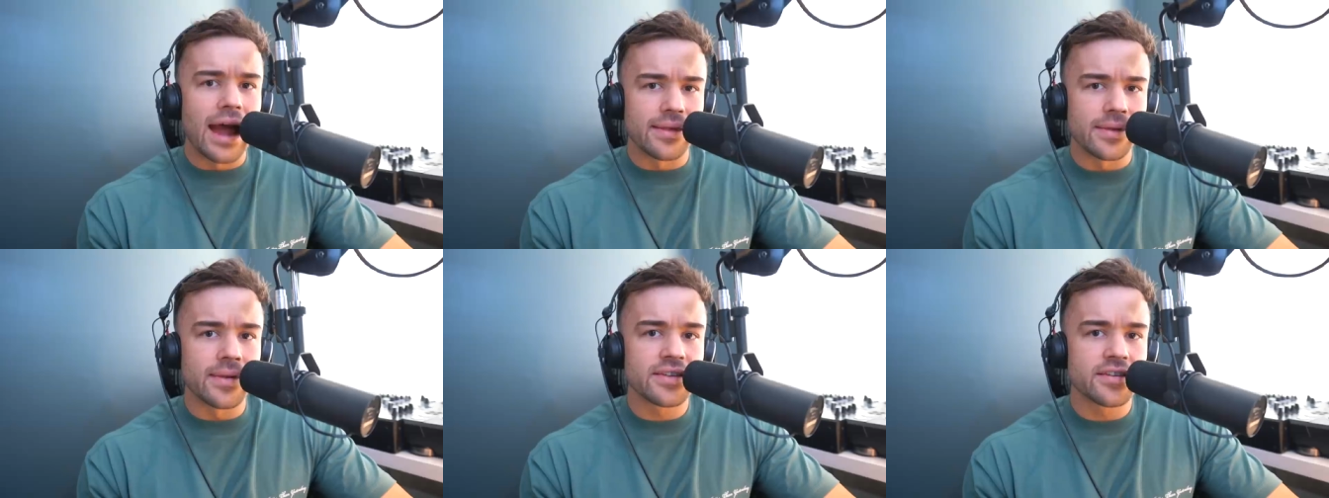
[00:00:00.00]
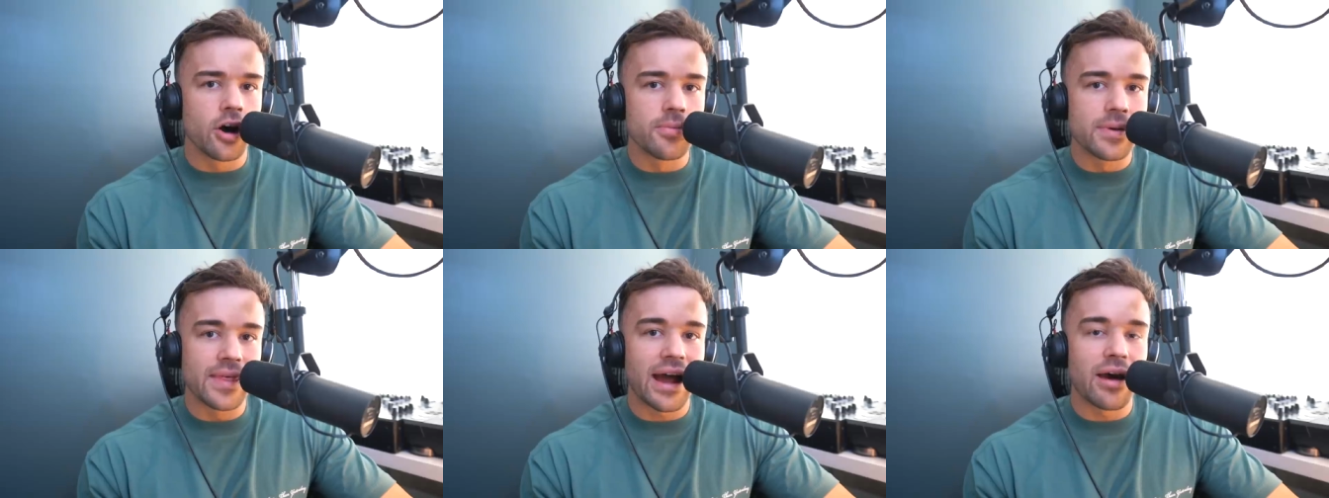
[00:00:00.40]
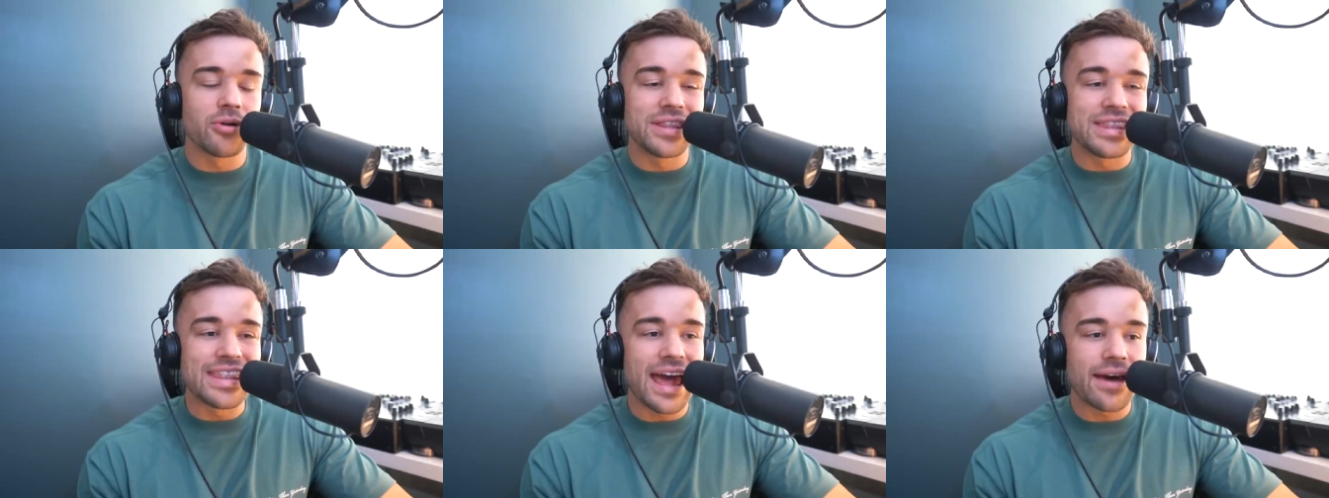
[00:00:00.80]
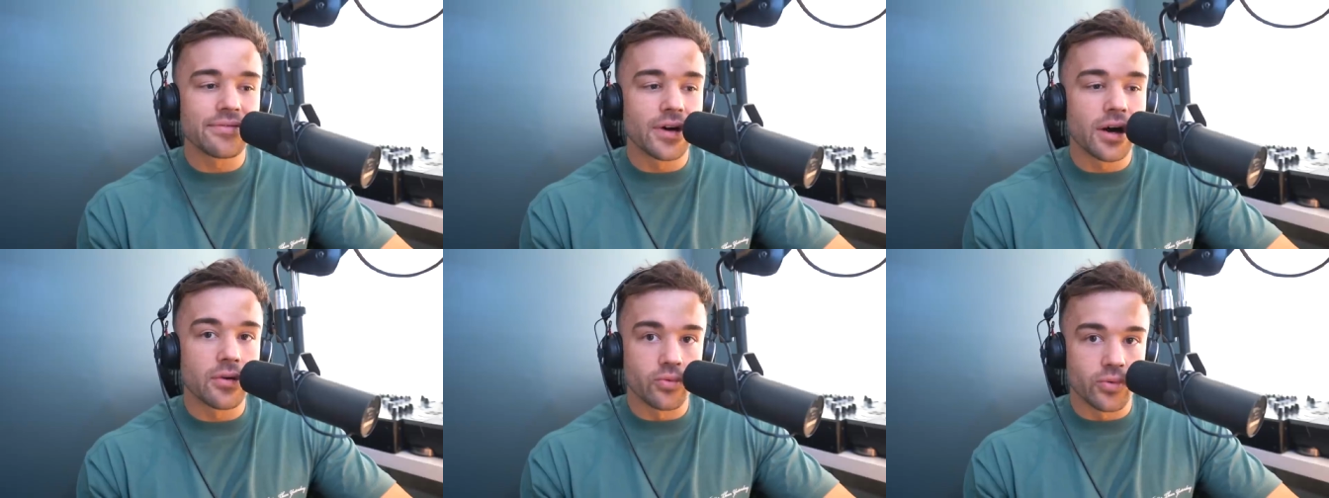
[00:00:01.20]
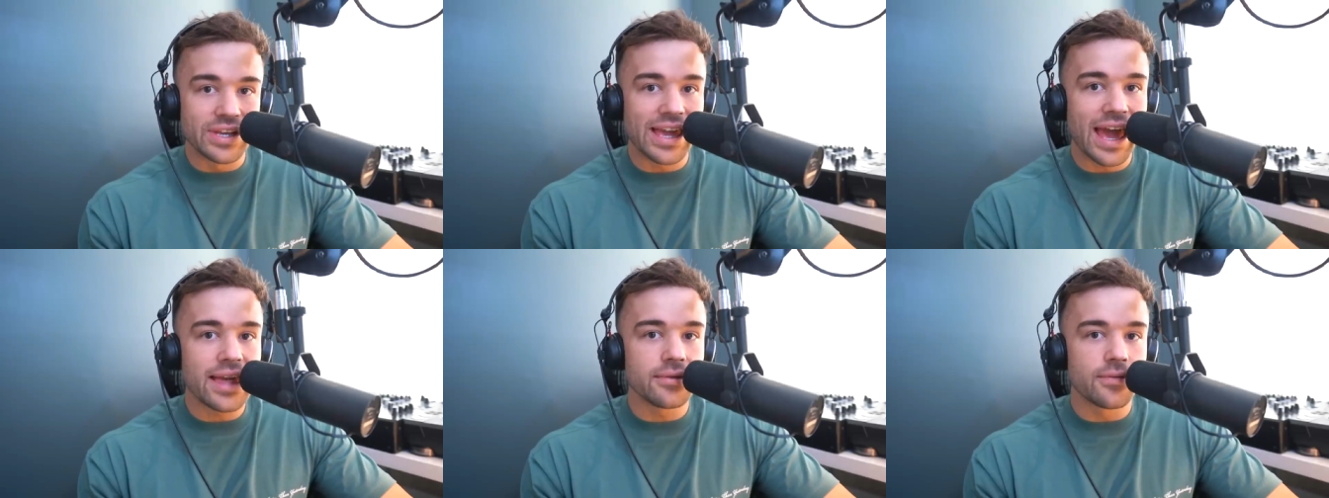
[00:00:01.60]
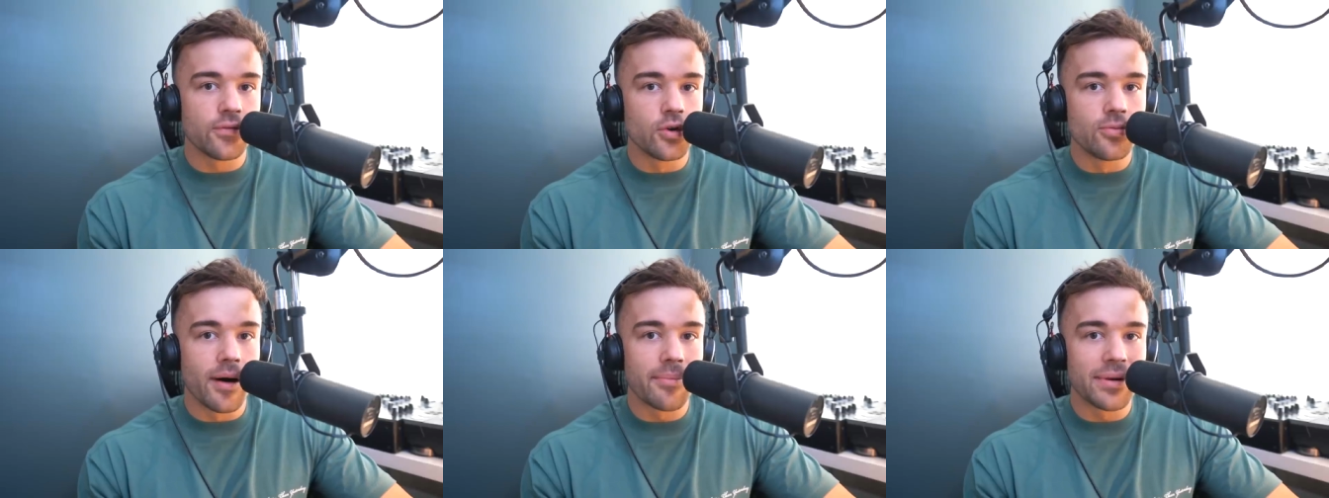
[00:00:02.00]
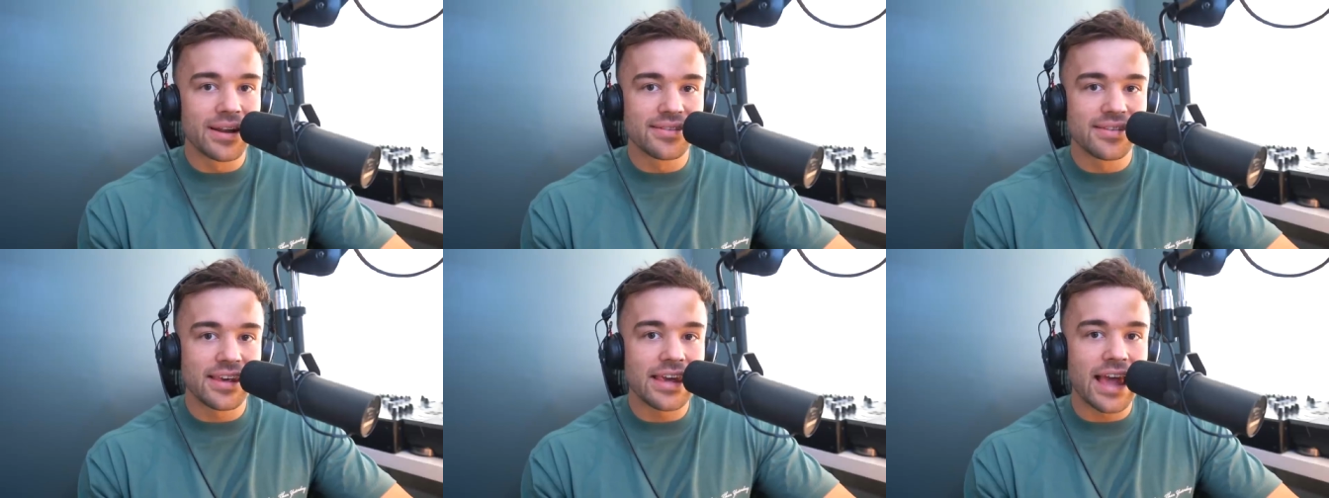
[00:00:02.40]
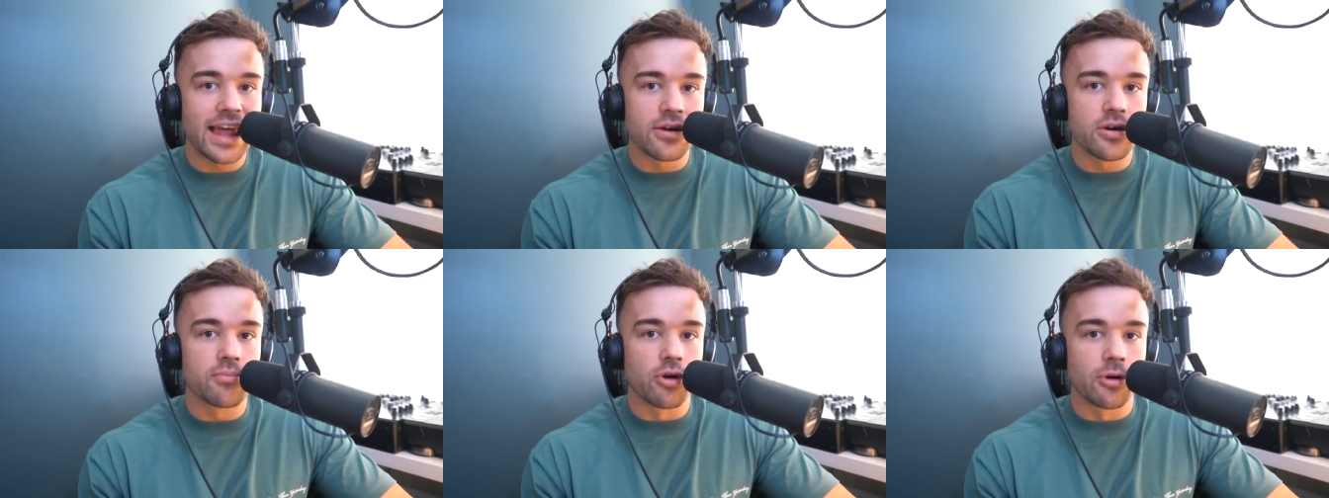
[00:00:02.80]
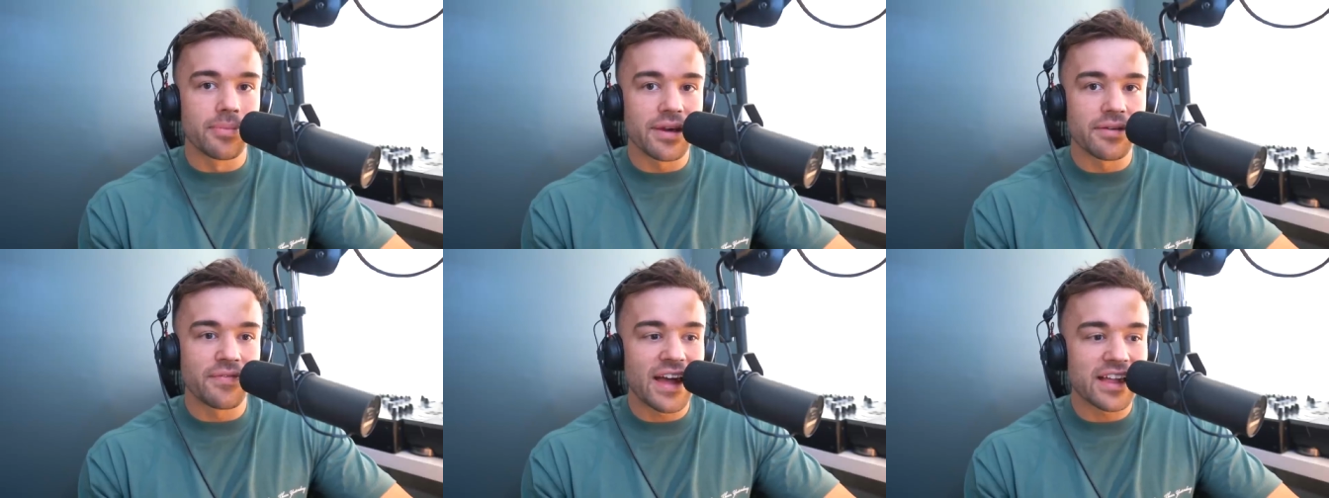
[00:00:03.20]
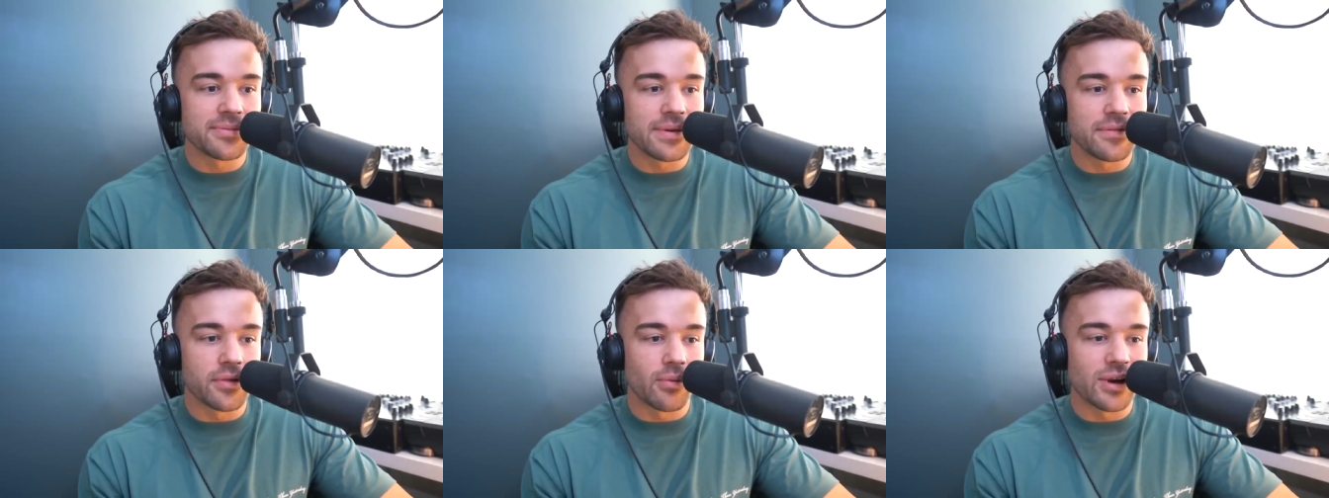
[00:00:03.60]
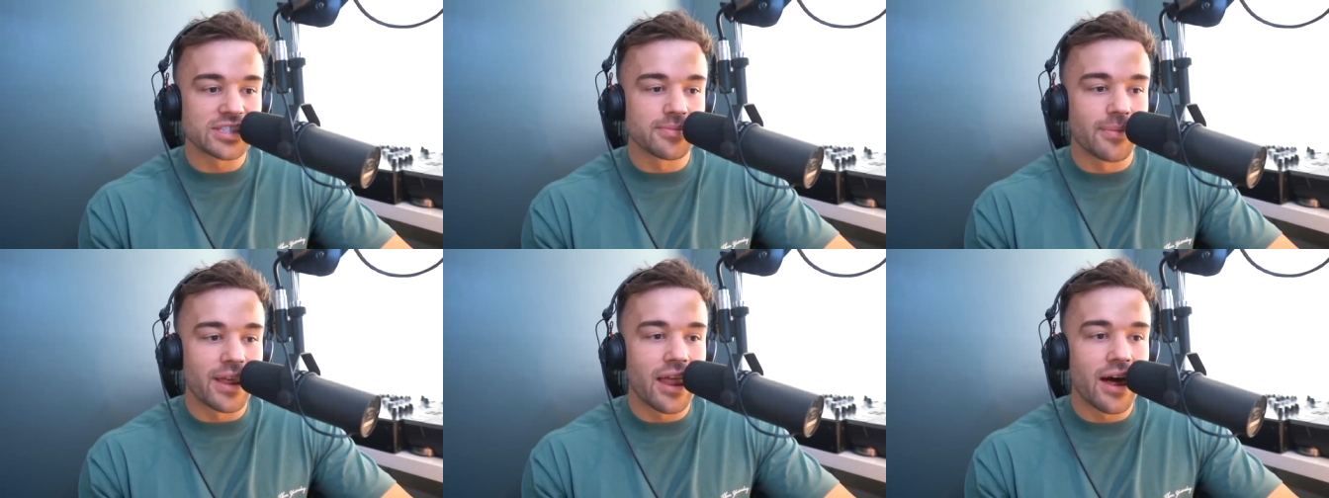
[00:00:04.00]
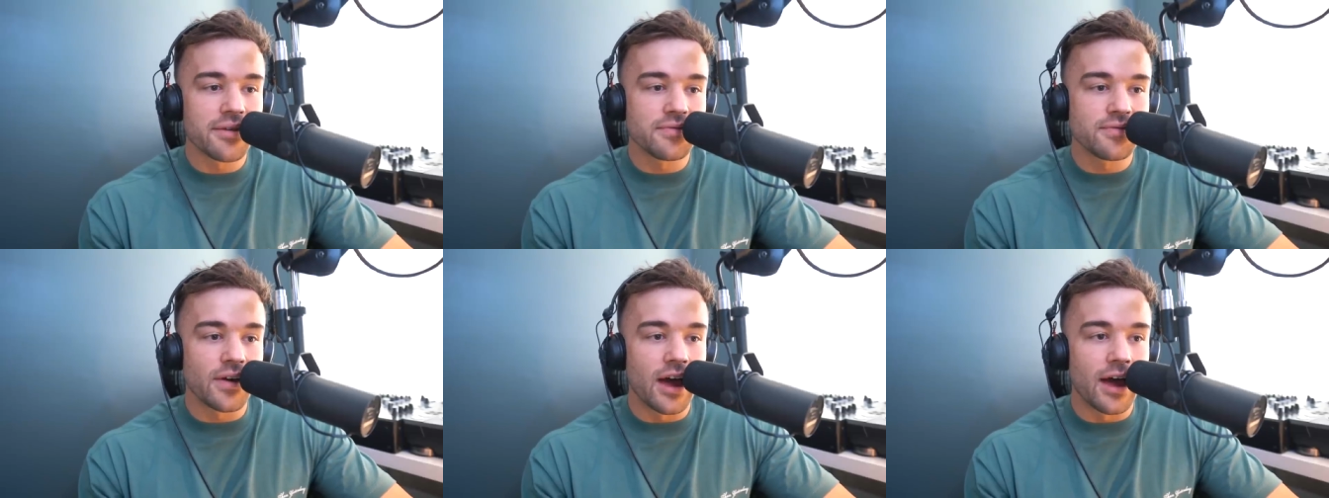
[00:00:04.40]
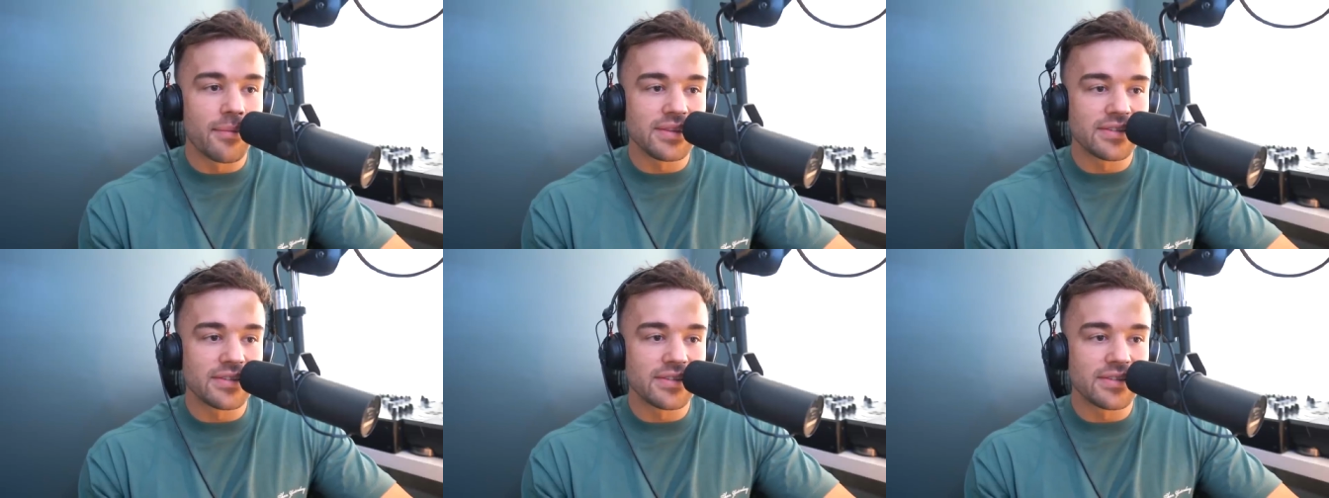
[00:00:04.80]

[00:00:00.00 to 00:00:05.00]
And then they told me that I would never regain full mobility and it would probably affect me for the rest of my life um,